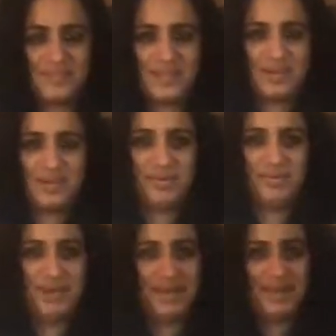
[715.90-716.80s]
All
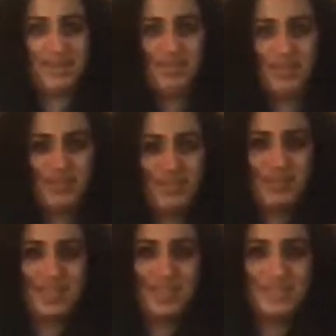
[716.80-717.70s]
right,
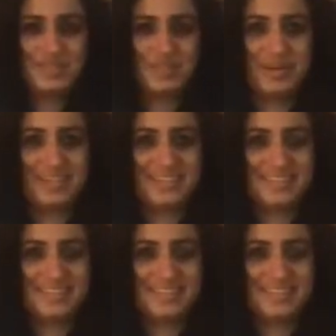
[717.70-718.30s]
musical instrument.